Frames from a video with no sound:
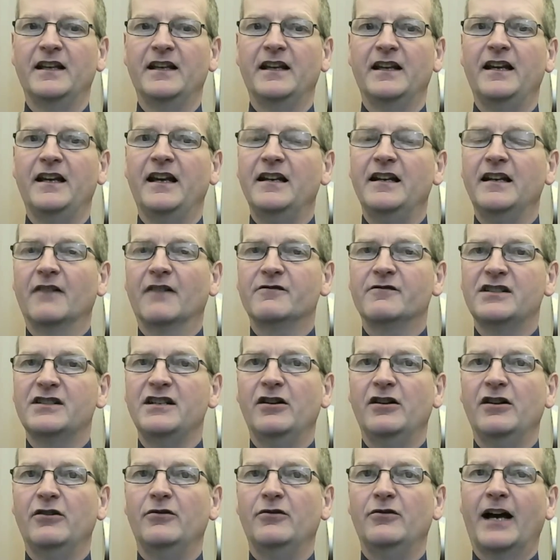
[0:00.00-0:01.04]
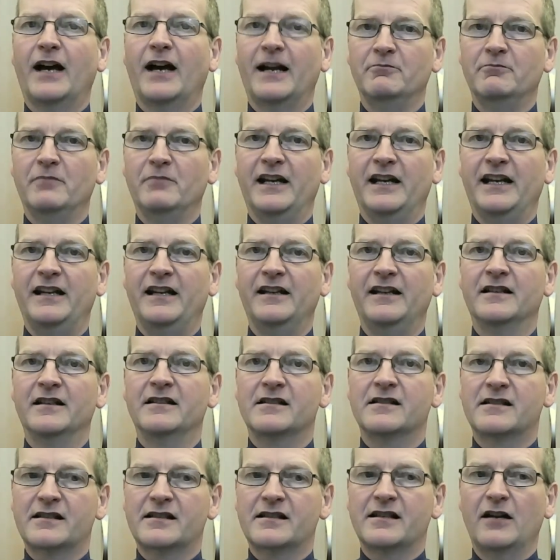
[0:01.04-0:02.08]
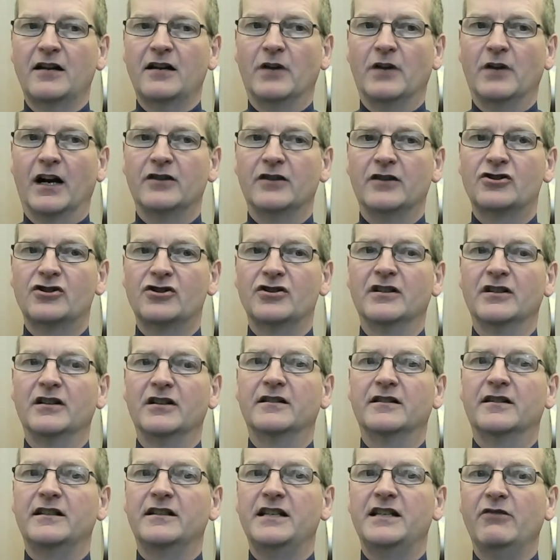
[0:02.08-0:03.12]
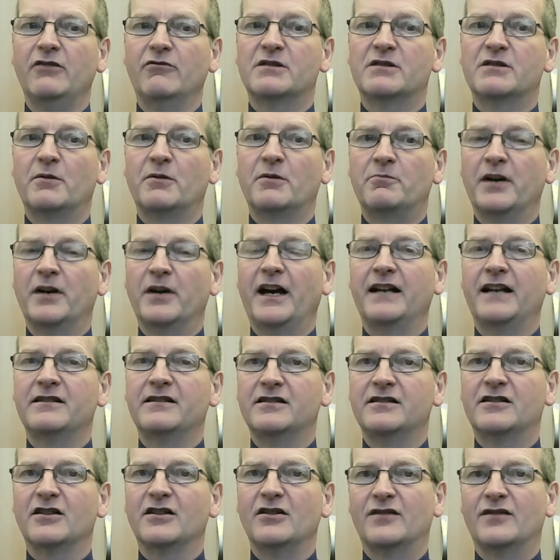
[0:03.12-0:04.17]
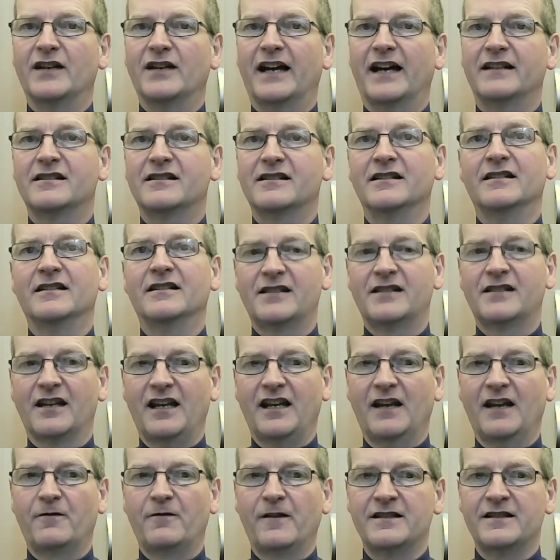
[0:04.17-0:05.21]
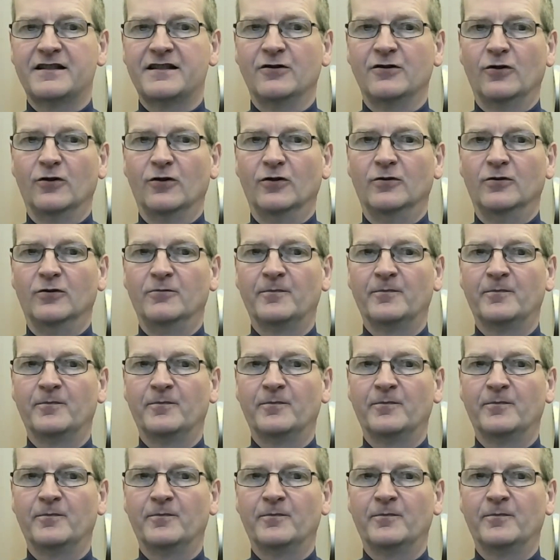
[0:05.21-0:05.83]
He loves you and me so much that he was prepared to do that, to give his all.